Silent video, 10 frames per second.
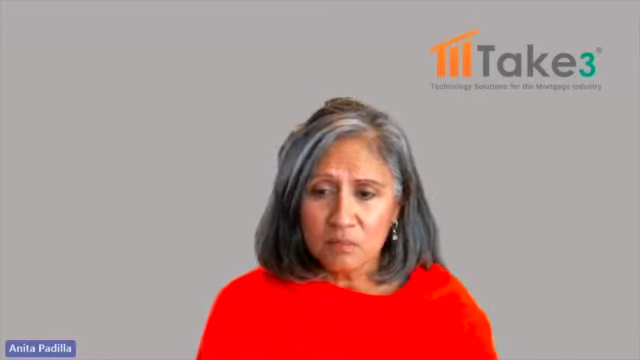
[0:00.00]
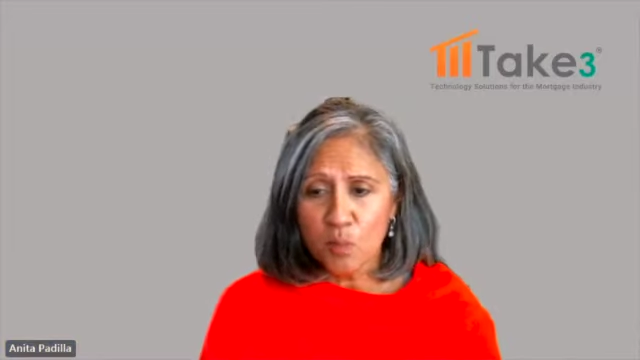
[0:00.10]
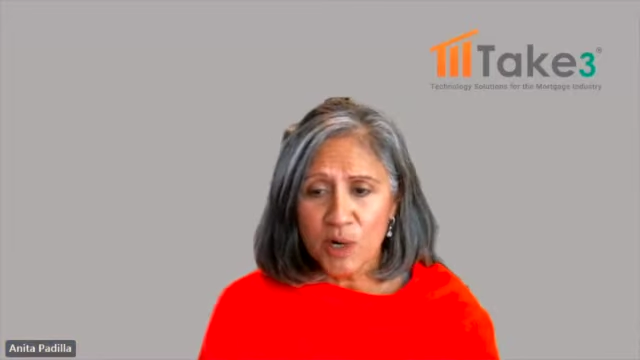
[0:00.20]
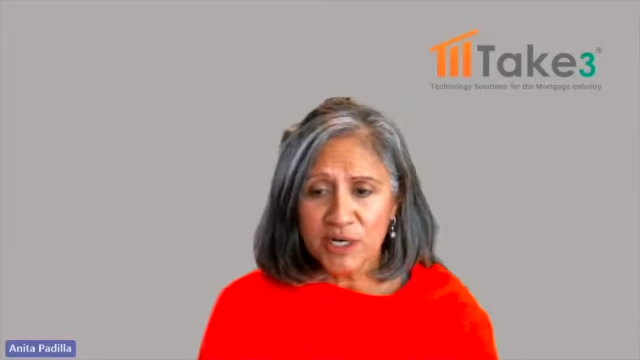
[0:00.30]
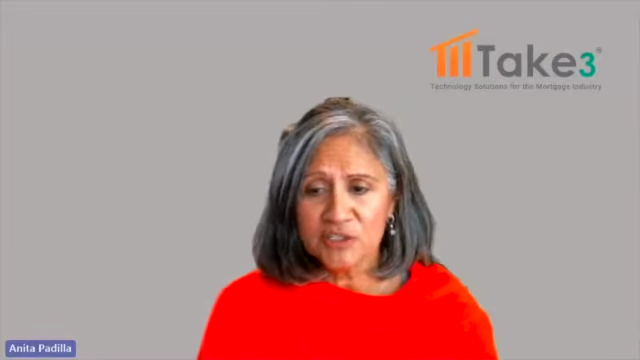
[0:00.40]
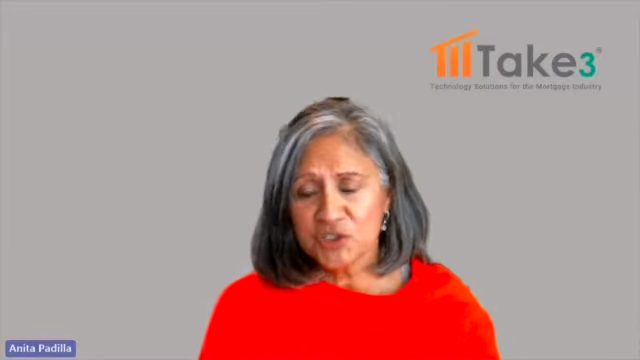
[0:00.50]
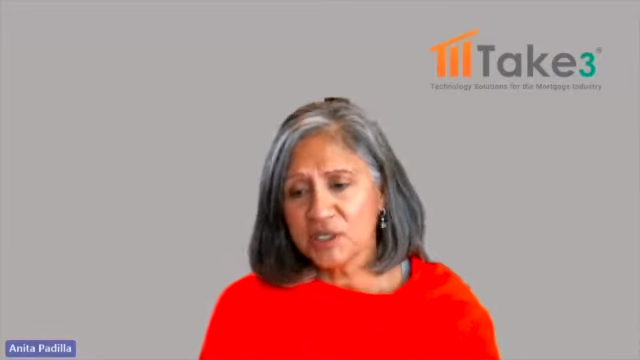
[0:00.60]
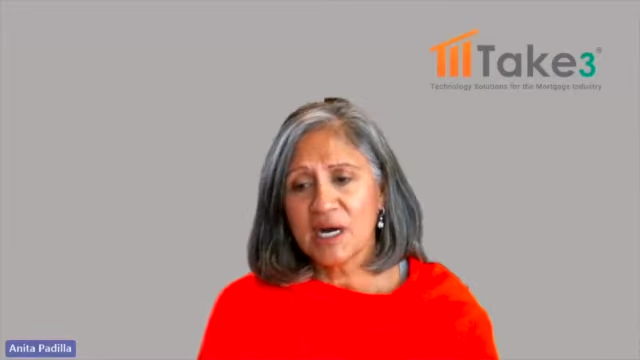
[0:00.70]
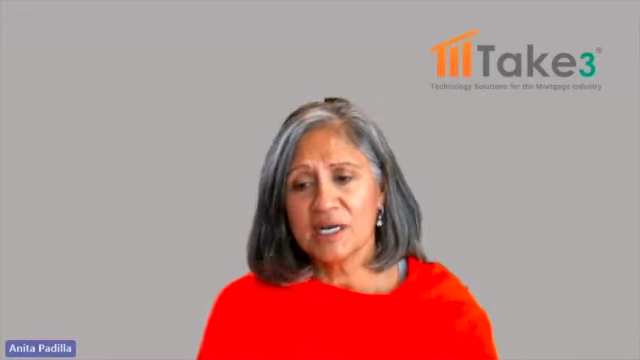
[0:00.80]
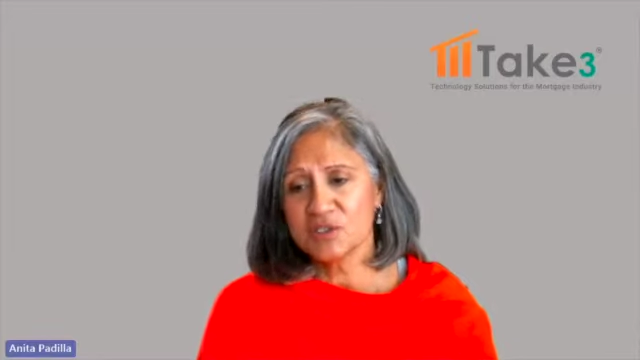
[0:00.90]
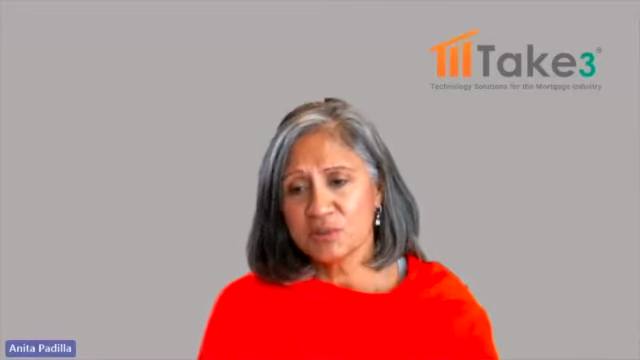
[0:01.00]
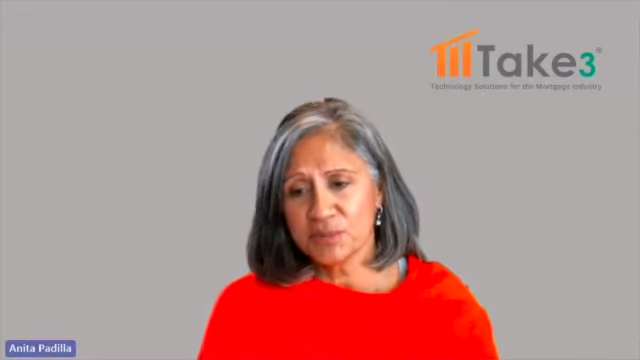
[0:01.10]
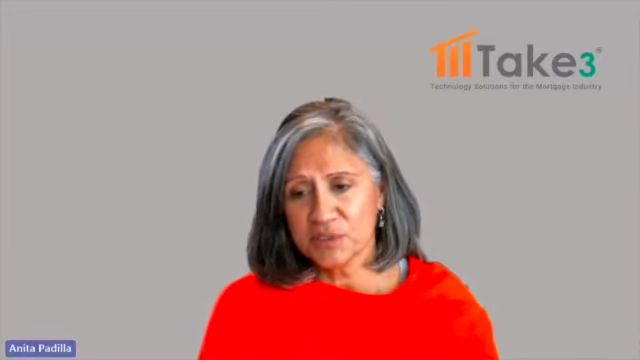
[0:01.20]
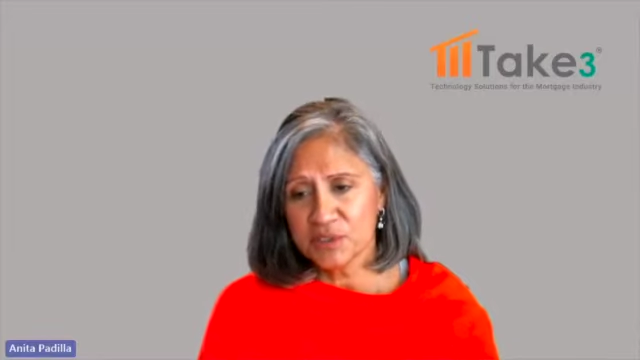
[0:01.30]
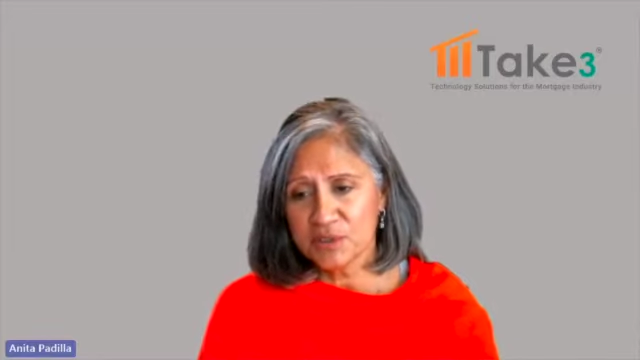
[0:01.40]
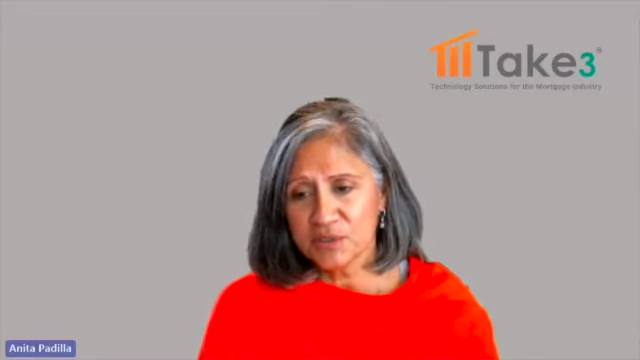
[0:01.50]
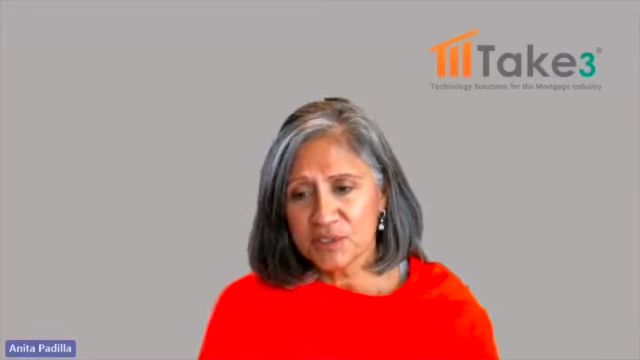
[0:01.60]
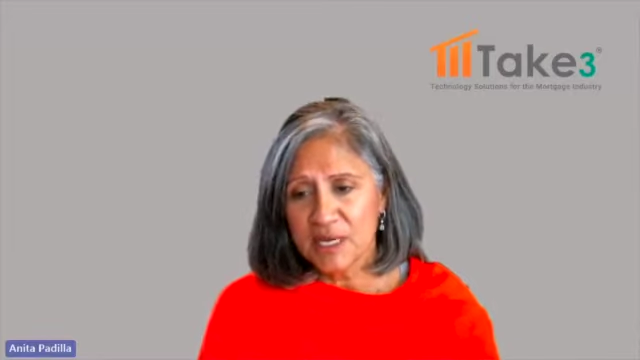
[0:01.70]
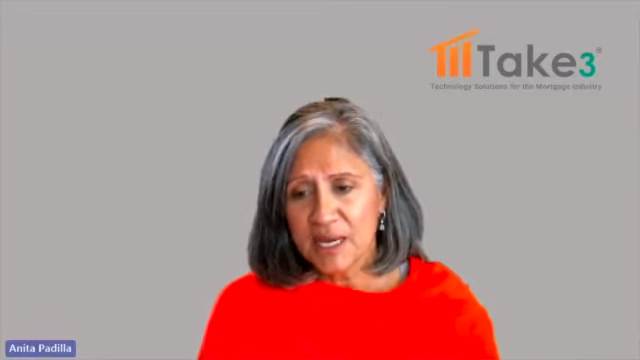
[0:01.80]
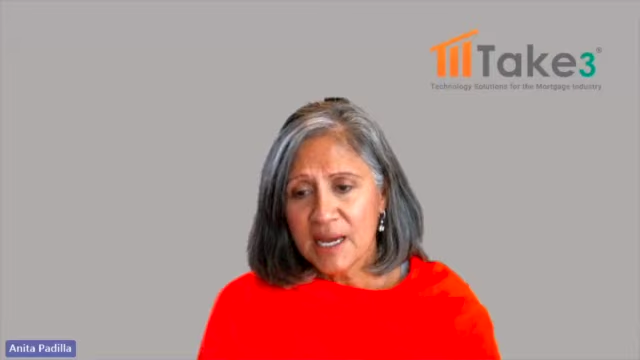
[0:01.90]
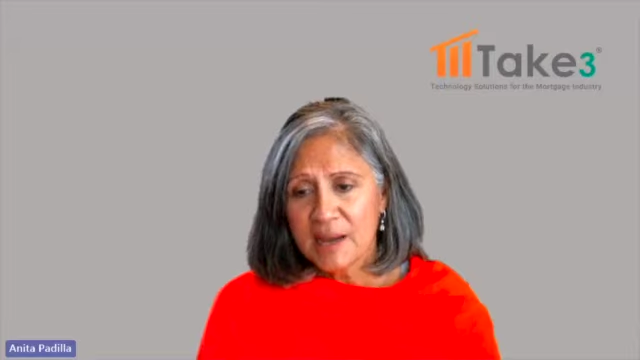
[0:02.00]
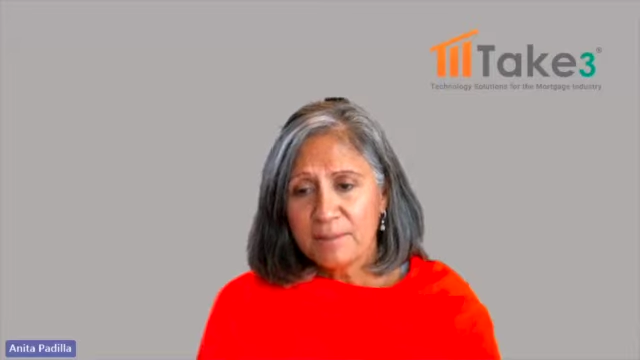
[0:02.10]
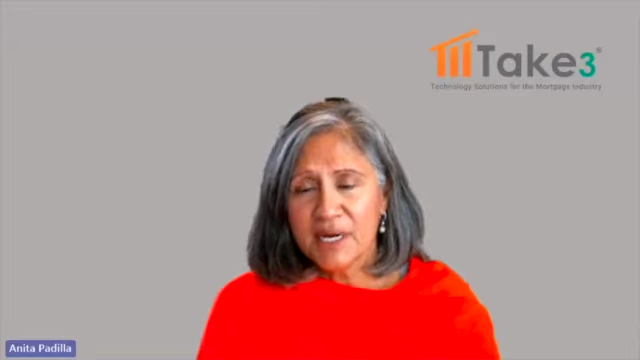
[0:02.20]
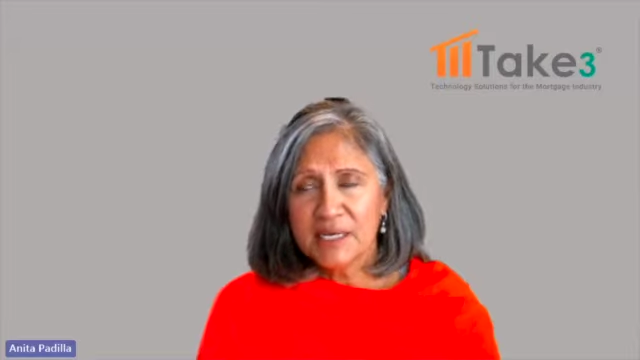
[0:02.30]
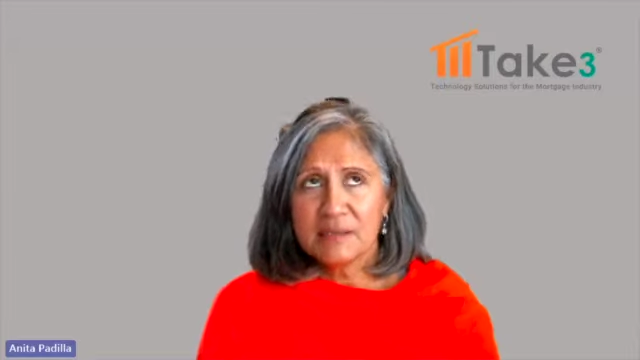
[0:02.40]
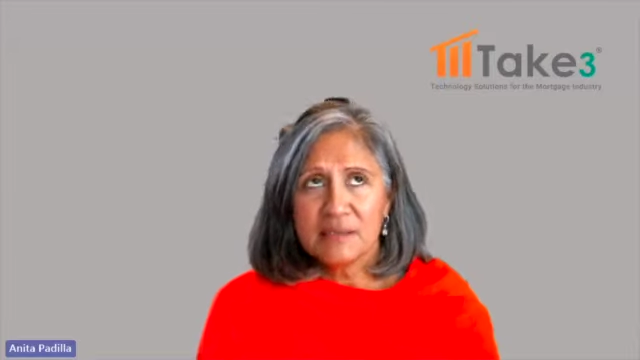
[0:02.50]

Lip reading: where's your cost to produce? But,